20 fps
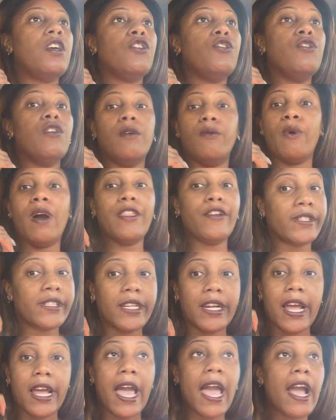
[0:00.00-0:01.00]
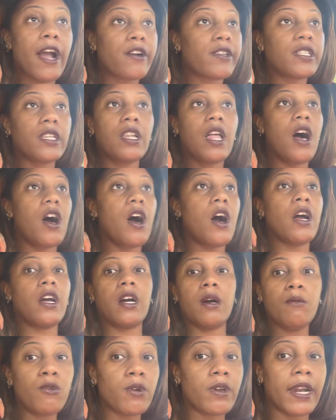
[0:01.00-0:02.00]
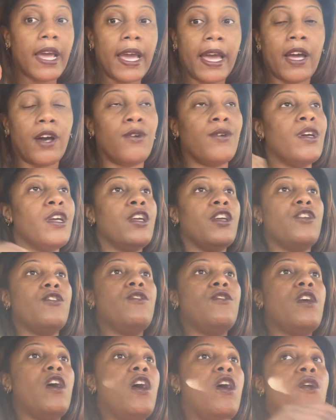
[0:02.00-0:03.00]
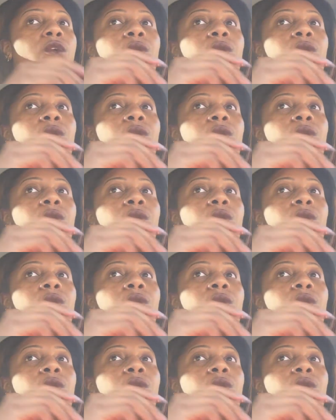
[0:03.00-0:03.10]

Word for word: you know, whether it's in the hair salon, come on now, you know,